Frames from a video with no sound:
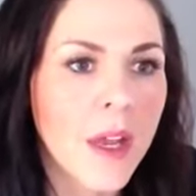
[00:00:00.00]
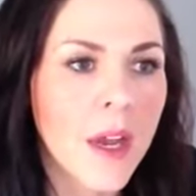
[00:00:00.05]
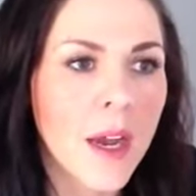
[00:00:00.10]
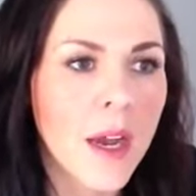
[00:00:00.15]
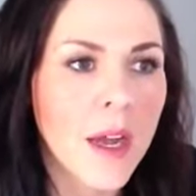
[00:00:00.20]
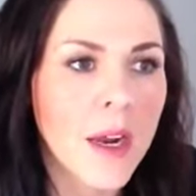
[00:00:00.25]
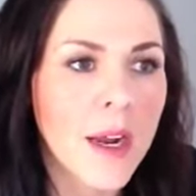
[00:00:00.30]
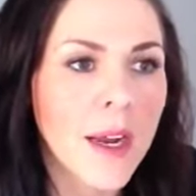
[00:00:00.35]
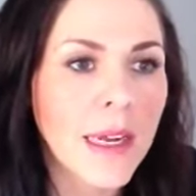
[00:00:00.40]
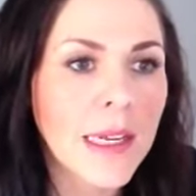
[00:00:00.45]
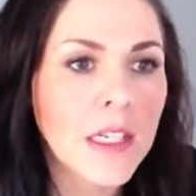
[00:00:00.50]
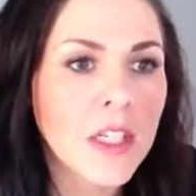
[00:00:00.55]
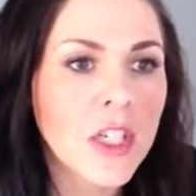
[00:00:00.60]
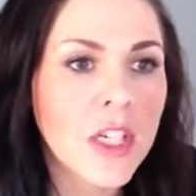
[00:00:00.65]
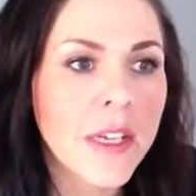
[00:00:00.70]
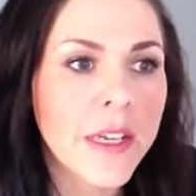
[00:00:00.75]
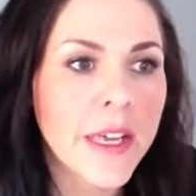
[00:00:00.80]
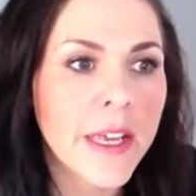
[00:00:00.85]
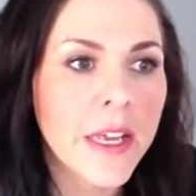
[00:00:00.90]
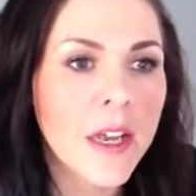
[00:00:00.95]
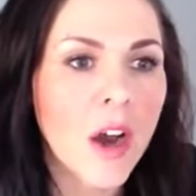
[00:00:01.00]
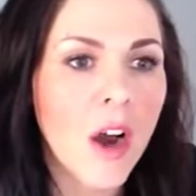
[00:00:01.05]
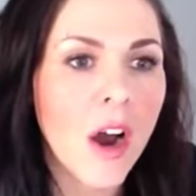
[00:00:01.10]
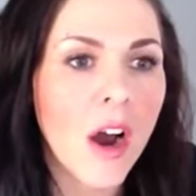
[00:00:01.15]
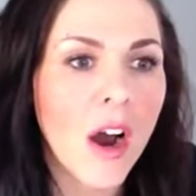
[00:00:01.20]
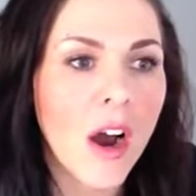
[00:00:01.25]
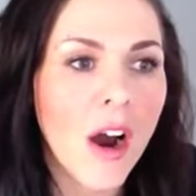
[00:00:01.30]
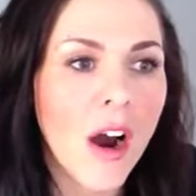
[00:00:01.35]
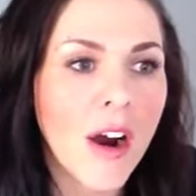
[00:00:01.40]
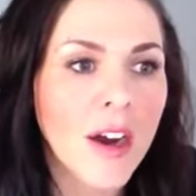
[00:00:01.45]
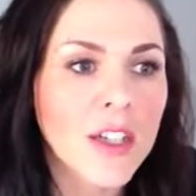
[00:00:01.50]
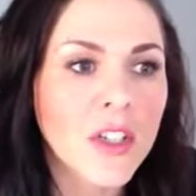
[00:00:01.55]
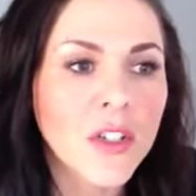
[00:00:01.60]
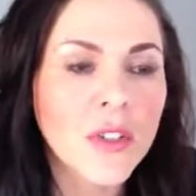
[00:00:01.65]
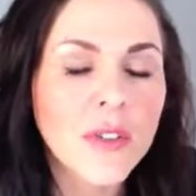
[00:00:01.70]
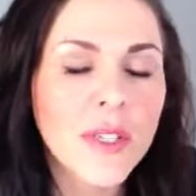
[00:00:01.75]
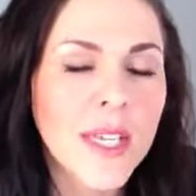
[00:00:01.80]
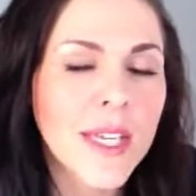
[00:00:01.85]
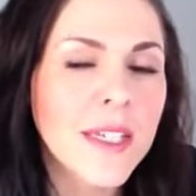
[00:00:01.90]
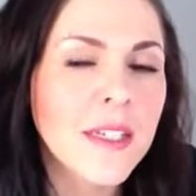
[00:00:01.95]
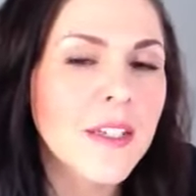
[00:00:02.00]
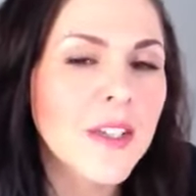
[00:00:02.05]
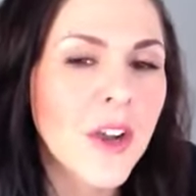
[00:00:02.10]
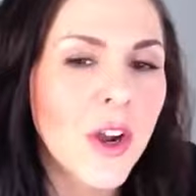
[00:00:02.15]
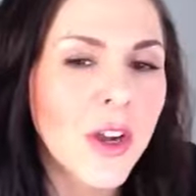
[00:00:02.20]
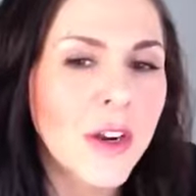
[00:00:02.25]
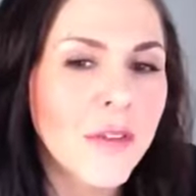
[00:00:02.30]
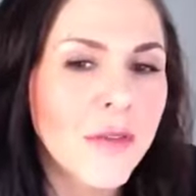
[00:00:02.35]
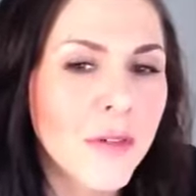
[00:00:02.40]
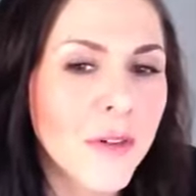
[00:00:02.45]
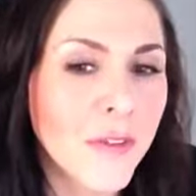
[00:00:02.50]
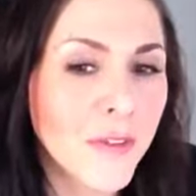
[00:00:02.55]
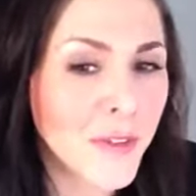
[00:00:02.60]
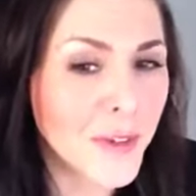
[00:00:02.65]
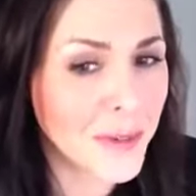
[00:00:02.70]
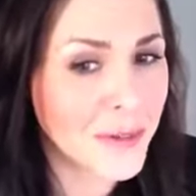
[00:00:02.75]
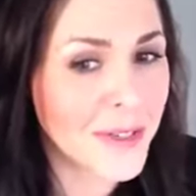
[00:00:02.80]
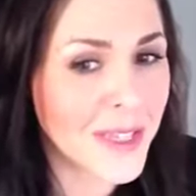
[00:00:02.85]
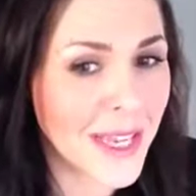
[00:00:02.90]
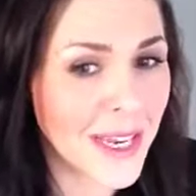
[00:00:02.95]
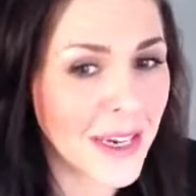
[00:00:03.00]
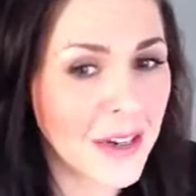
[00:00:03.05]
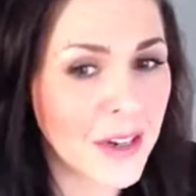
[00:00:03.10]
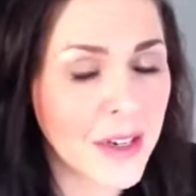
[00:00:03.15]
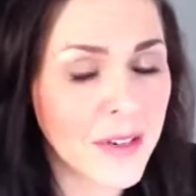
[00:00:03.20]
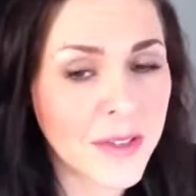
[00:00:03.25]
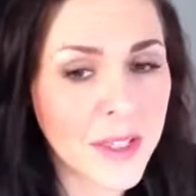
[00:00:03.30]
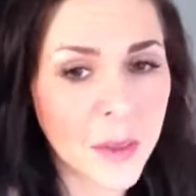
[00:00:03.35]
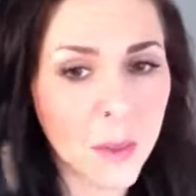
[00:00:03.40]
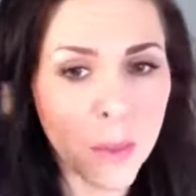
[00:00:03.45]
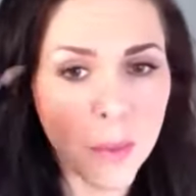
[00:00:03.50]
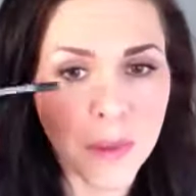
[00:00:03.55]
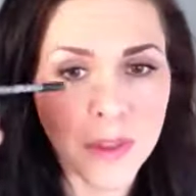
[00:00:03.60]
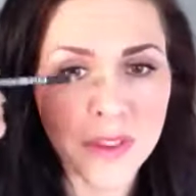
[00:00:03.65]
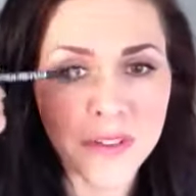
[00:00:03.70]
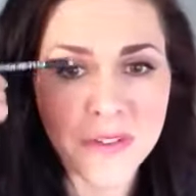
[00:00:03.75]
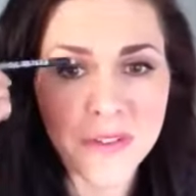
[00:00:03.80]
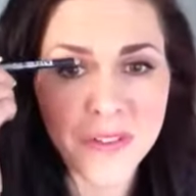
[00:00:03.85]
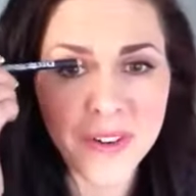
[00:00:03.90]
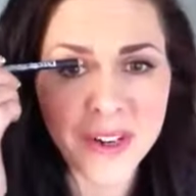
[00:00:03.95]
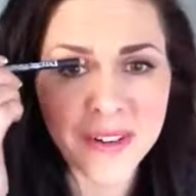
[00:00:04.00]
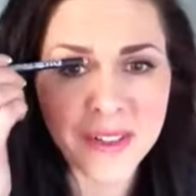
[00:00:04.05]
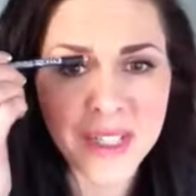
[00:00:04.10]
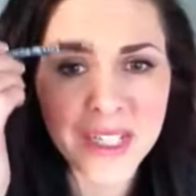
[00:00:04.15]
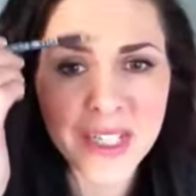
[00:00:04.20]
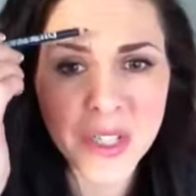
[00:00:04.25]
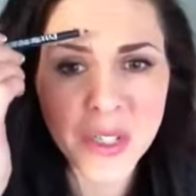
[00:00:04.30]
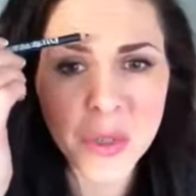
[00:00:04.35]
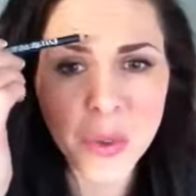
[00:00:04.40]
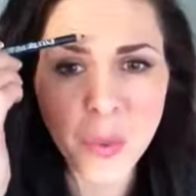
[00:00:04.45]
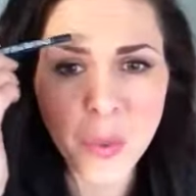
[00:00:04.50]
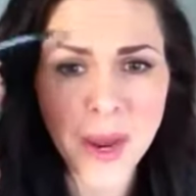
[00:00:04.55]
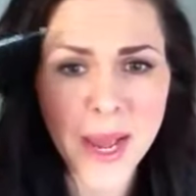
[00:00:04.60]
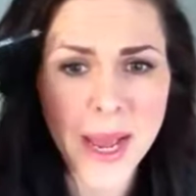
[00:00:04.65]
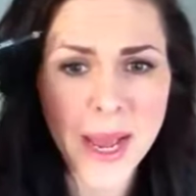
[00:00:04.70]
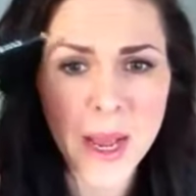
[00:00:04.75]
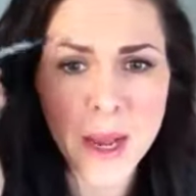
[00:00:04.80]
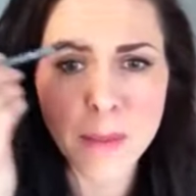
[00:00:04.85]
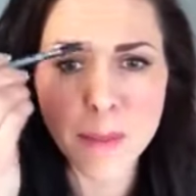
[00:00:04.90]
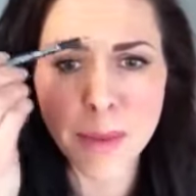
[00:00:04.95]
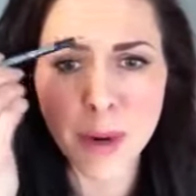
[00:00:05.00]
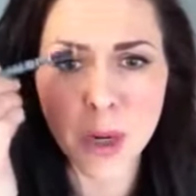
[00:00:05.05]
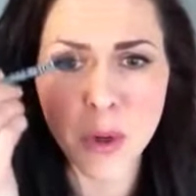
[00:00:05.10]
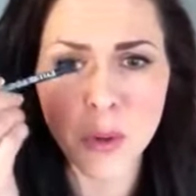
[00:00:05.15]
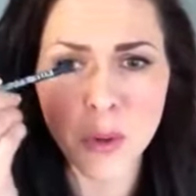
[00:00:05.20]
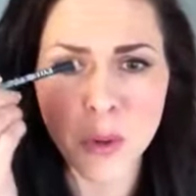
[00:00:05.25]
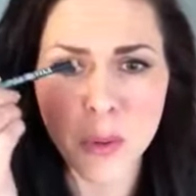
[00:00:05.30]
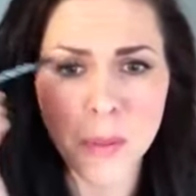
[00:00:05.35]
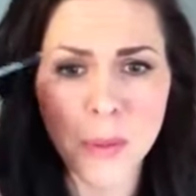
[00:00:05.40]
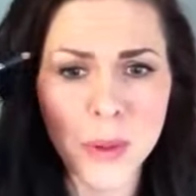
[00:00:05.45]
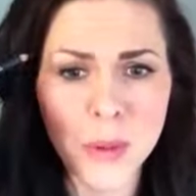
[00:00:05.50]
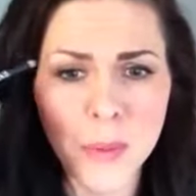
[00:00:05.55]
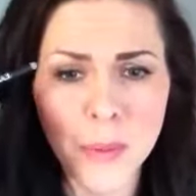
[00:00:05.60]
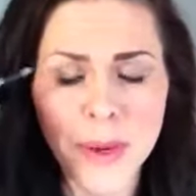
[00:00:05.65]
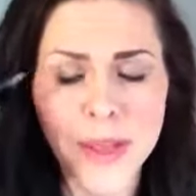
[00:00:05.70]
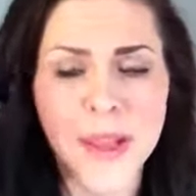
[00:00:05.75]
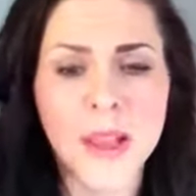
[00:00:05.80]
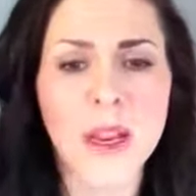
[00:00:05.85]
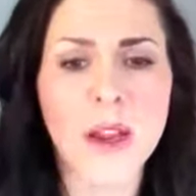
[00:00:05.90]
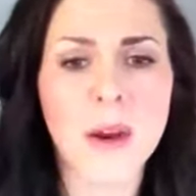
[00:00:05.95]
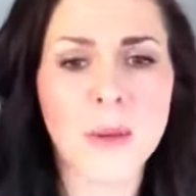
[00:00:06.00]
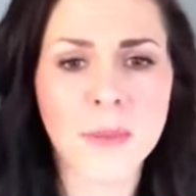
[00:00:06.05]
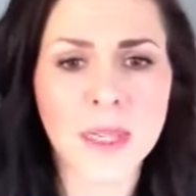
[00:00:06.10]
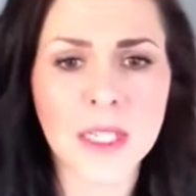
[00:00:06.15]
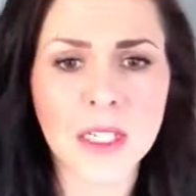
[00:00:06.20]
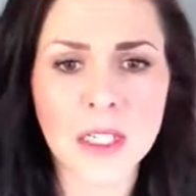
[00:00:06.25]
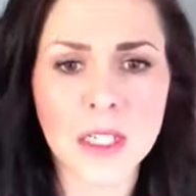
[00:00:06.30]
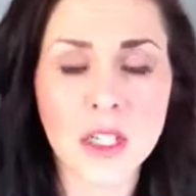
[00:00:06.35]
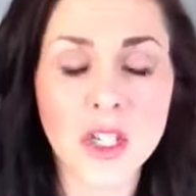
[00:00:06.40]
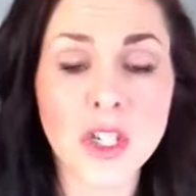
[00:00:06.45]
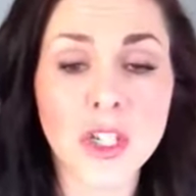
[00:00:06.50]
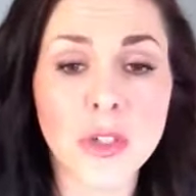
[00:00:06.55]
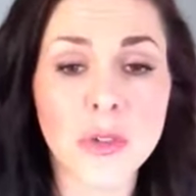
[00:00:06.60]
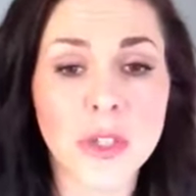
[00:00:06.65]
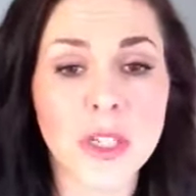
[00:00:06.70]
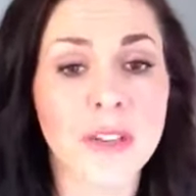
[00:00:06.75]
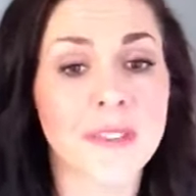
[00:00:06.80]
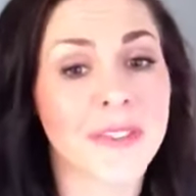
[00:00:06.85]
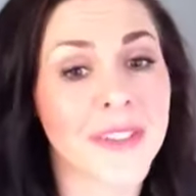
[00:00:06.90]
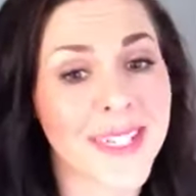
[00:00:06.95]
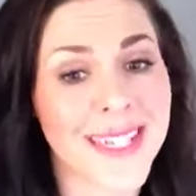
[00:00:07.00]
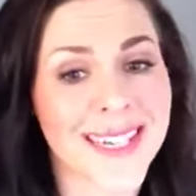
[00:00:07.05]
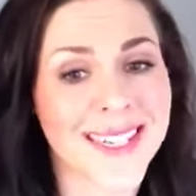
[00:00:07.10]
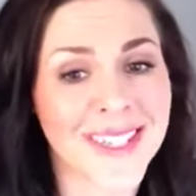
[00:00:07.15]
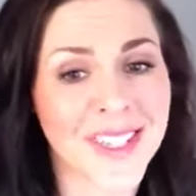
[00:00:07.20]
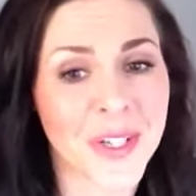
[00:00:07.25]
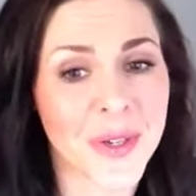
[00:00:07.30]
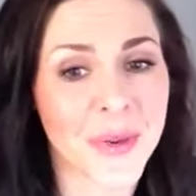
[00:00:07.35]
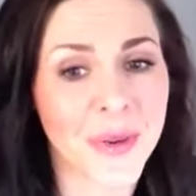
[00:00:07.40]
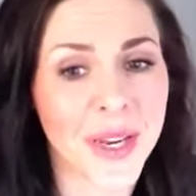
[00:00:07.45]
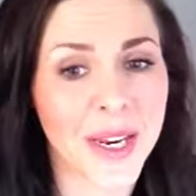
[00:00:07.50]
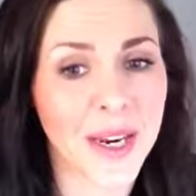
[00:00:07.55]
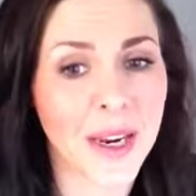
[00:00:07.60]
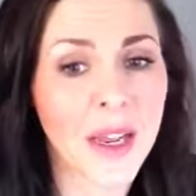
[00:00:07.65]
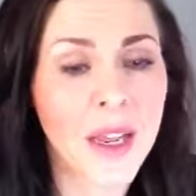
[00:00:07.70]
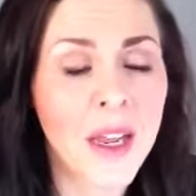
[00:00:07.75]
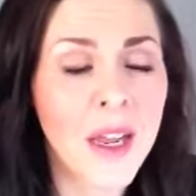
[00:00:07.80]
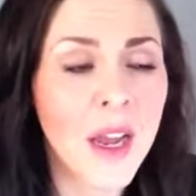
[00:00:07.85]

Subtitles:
And actually, I do tend to kind of refuse that look if someone wants a very square bulb when they come into the studio for tattooing.